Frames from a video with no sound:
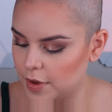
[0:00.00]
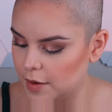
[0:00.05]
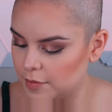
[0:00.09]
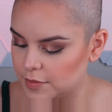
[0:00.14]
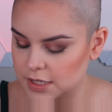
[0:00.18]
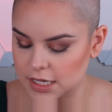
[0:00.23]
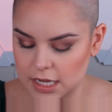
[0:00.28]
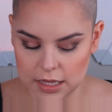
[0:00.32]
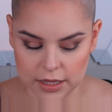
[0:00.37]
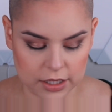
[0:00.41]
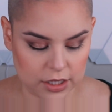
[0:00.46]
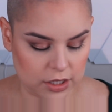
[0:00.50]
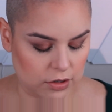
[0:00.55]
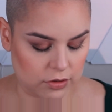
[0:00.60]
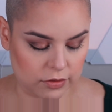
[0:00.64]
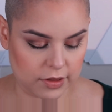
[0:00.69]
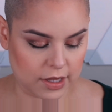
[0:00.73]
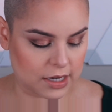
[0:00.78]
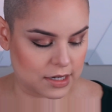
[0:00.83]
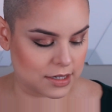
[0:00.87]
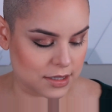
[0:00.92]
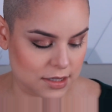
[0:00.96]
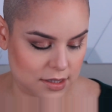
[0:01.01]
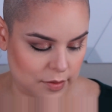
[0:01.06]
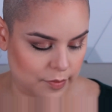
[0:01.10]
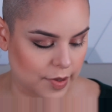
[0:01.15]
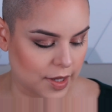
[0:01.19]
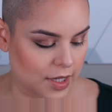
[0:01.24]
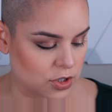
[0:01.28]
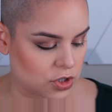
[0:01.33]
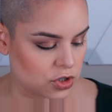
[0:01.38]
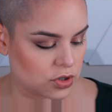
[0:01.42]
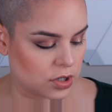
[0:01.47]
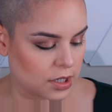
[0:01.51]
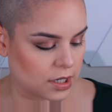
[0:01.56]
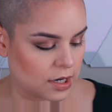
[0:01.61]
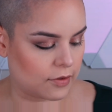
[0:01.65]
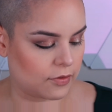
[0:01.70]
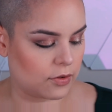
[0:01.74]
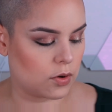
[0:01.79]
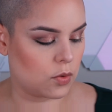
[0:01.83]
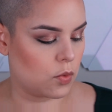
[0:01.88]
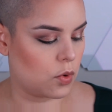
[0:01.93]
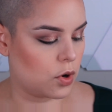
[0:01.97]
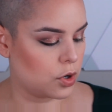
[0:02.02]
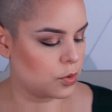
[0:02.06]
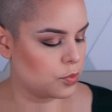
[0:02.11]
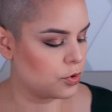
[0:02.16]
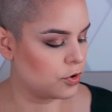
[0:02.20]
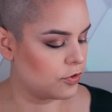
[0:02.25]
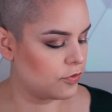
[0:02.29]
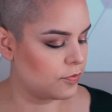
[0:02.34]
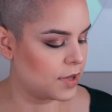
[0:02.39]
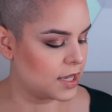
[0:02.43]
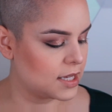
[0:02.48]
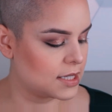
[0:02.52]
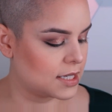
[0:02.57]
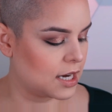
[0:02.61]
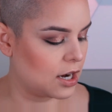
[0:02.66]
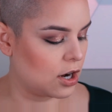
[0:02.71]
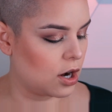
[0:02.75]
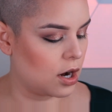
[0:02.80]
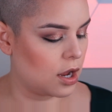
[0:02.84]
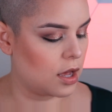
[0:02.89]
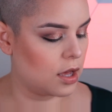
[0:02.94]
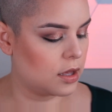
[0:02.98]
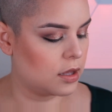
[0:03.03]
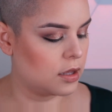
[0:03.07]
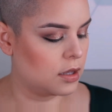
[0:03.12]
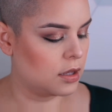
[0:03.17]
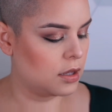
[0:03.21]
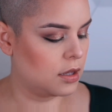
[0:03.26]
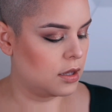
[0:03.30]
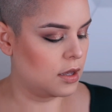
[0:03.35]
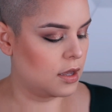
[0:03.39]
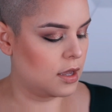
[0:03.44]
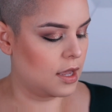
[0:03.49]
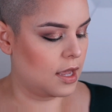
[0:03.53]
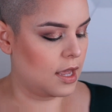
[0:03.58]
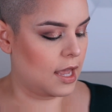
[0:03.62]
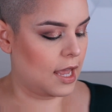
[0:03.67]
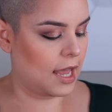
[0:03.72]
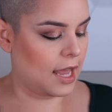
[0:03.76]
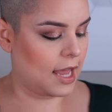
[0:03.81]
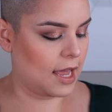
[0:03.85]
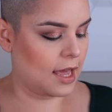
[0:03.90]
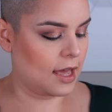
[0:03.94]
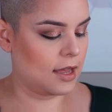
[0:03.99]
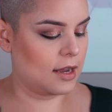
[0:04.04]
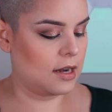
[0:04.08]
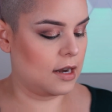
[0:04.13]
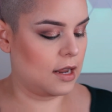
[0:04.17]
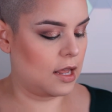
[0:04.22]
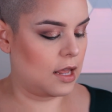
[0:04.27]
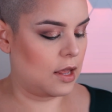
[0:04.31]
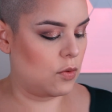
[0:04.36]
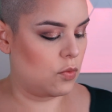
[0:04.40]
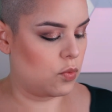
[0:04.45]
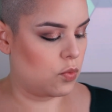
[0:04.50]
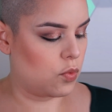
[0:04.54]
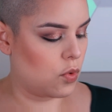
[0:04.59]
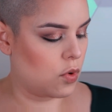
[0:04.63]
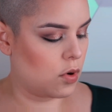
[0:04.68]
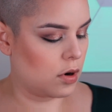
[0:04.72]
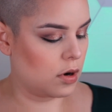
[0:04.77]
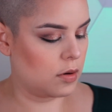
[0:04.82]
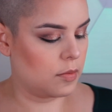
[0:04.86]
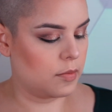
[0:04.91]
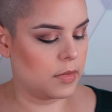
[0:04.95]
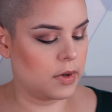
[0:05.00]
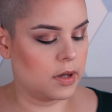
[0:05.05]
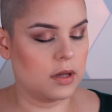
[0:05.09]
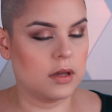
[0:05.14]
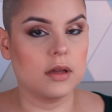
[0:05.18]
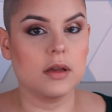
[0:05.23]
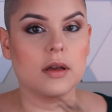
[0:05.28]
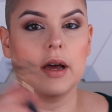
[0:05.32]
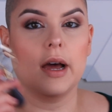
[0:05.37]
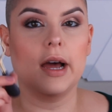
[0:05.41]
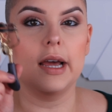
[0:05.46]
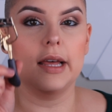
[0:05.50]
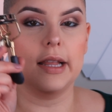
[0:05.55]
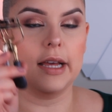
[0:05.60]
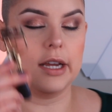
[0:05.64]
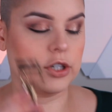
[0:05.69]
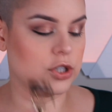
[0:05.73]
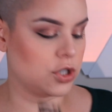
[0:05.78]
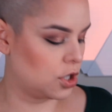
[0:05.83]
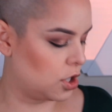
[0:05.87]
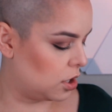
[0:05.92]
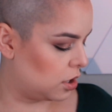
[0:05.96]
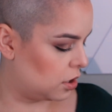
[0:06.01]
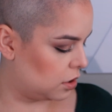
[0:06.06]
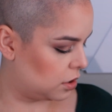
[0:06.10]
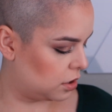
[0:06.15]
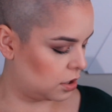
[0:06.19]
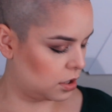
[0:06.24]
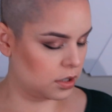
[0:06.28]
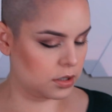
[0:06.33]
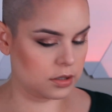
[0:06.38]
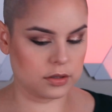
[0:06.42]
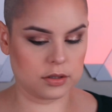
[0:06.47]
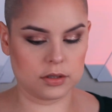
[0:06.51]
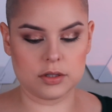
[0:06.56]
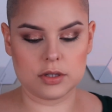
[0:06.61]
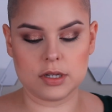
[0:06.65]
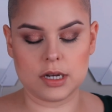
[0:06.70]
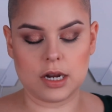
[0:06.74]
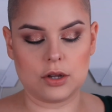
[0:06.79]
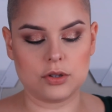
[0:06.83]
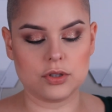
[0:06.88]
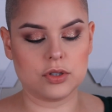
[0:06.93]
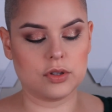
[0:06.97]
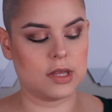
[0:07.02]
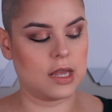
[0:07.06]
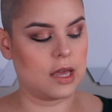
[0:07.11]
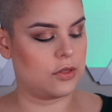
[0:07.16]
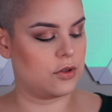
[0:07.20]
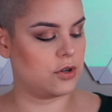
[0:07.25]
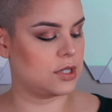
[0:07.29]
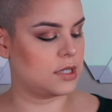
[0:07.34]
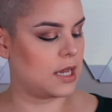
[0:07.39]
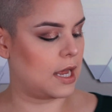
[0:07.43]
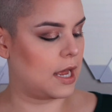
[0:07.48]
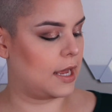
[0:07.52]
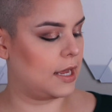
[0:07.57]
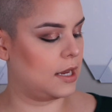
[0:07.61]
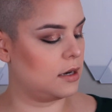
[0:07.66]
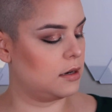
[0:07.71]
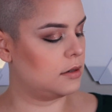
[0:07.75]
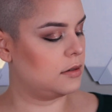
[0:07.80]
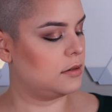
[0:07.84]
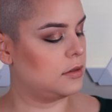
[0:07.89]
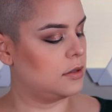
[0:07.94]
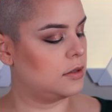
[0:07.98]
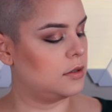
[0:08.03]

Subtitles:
I'm telling you, that is the best trick ever. Waterproof mascara and a warm eyelash curler. So now I'll do the other side.